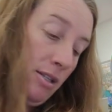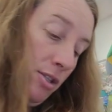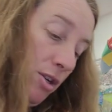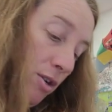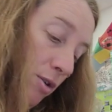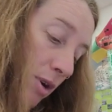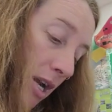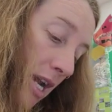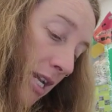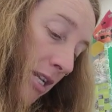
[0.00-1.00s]
So
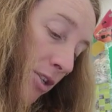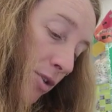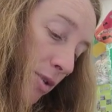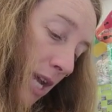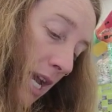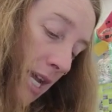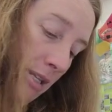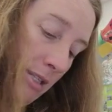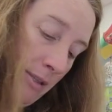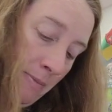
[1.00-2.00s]
I can do
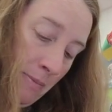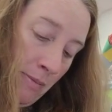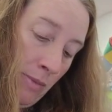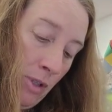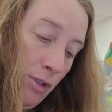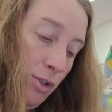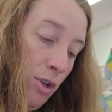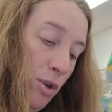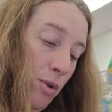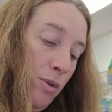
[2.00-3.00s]
that
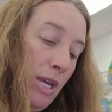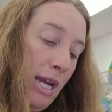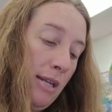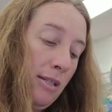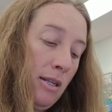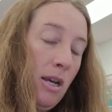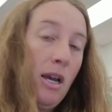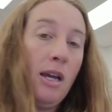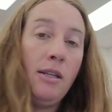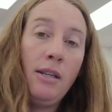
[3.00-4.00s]
so that
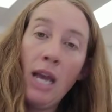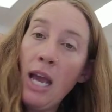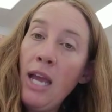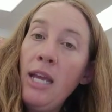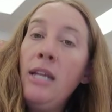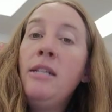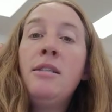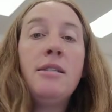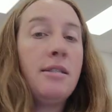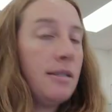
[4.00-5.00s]
a
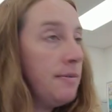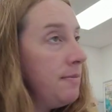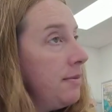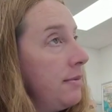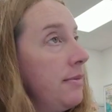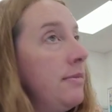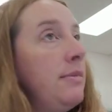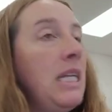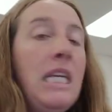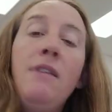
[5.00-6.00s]
nice
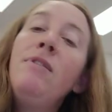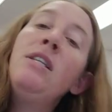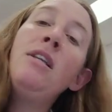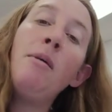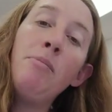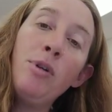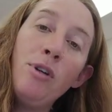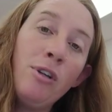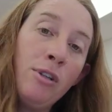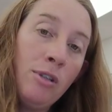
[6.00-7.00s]
even
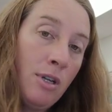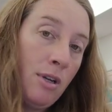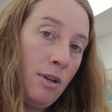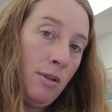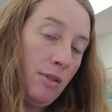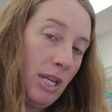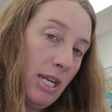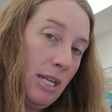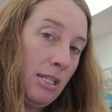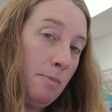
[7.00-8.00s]
number that
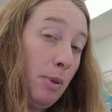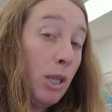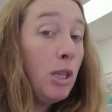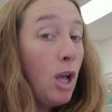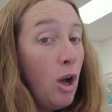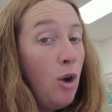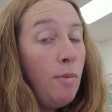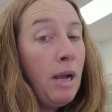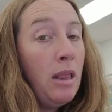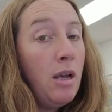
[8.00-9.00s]
is below
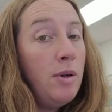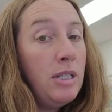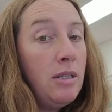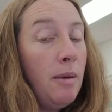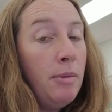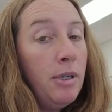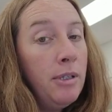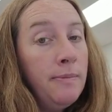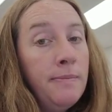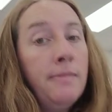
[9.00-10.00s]
my lowest number,